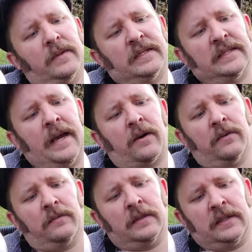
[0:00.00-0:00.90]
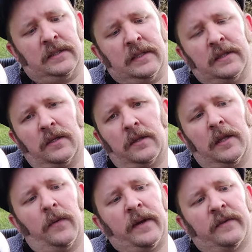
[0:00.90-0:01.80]
stout, that's on the
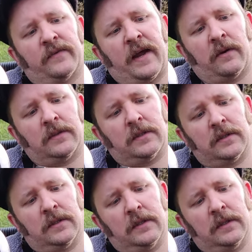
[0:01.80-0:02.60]
low end of stouts.